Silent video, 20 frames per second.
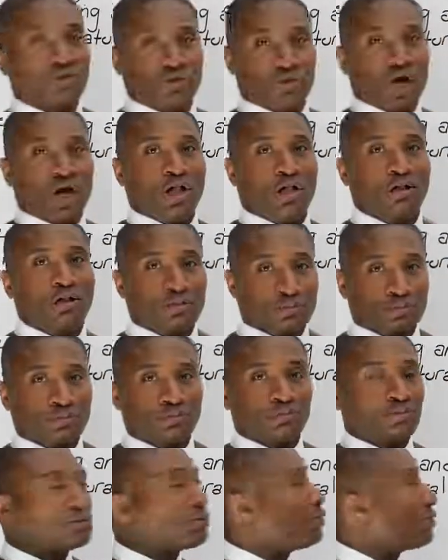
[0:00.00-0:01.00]
dull,
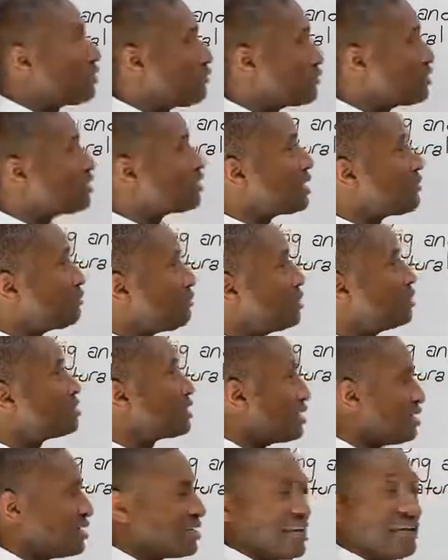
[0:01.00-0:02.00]
going over the same points
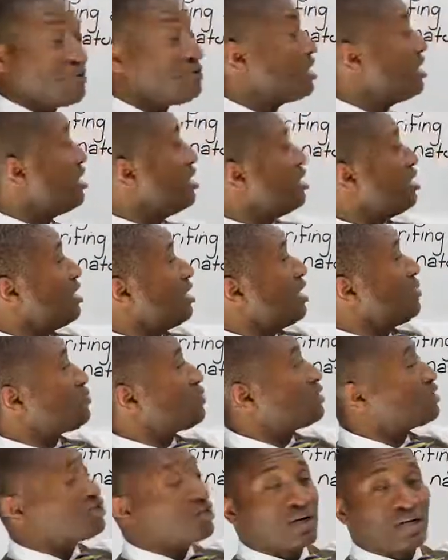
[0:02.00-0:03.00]
again and again. I'm
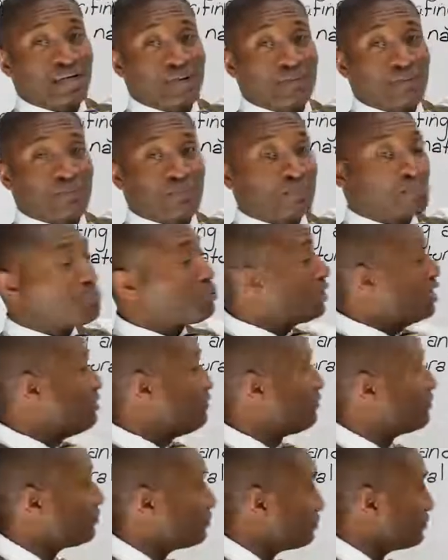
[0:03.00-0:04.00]
going to try and keep it
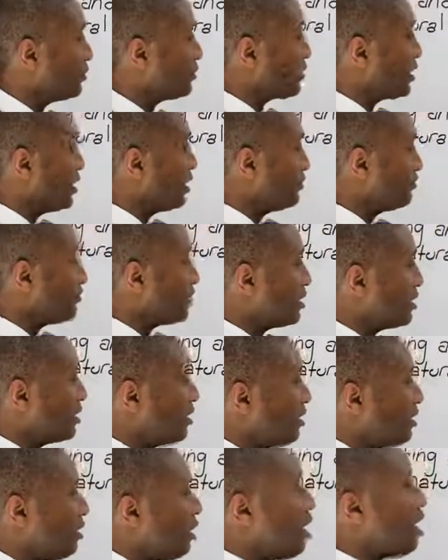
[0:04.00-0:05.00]
brief, okay?
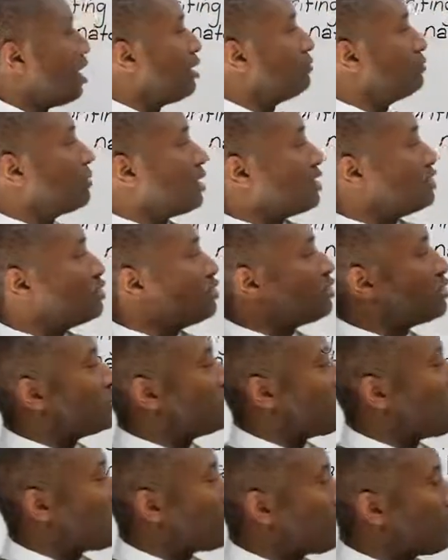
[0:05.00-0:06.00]
I do want to
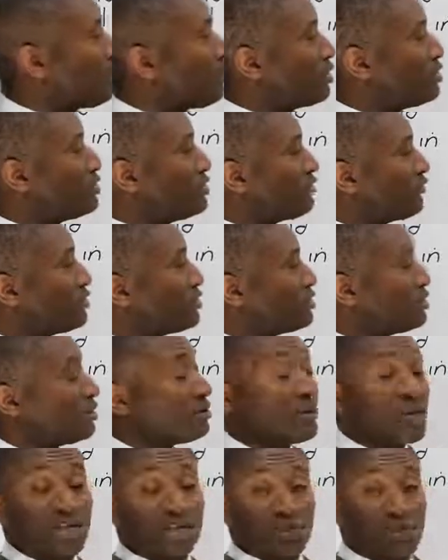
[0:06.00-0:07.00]
talk about one difference
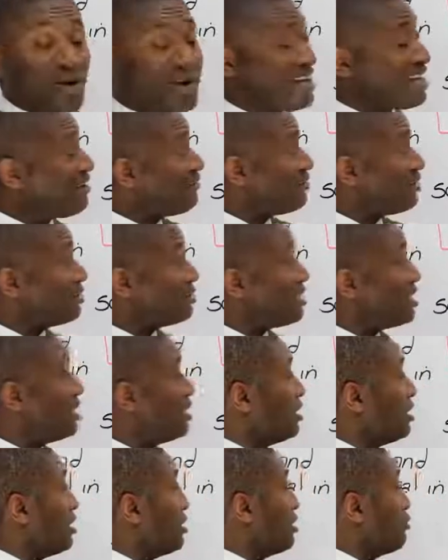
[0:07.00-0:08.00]
here. That's why I have it.
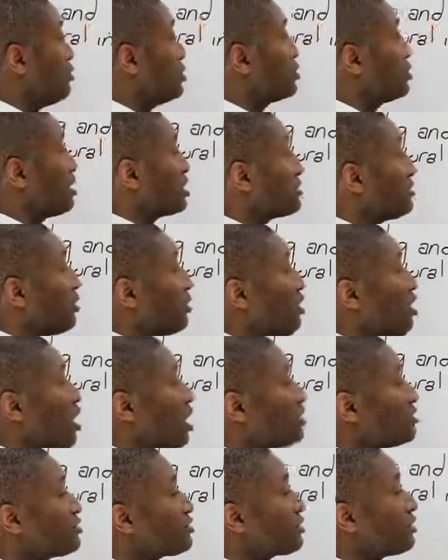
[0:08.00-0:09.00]
We talked about
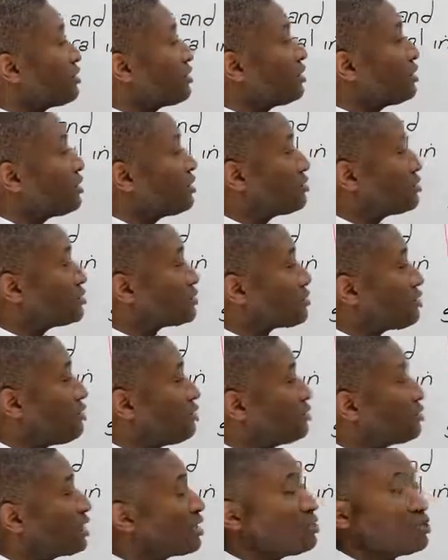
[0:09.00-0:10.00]
hot.
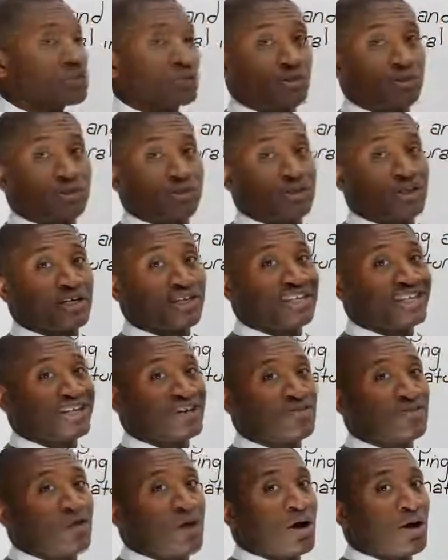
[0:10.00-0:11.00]
Scalding and scorching, they
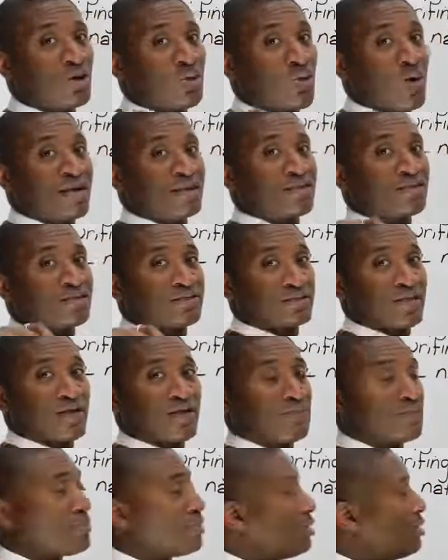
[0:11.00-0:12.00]
are not quite the
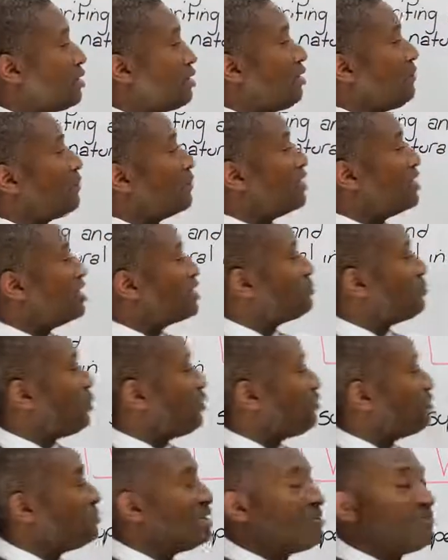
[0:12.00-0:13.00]
same. These
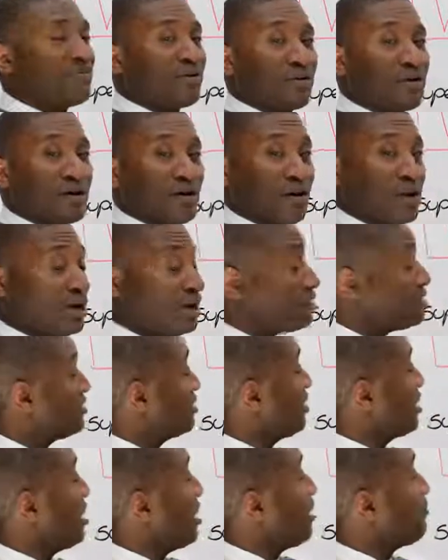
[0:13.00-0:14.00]
both mean very hot,
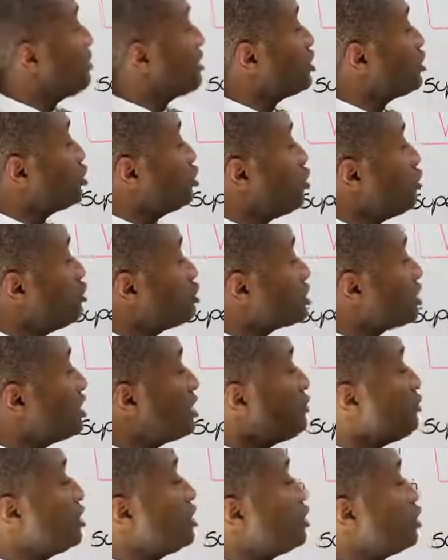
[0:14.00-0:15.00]
but
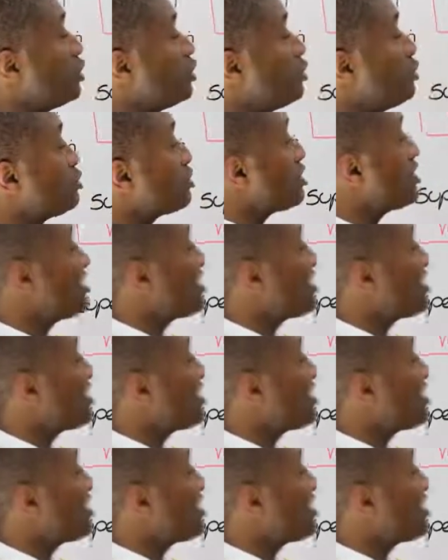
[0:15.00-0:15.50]
usually we use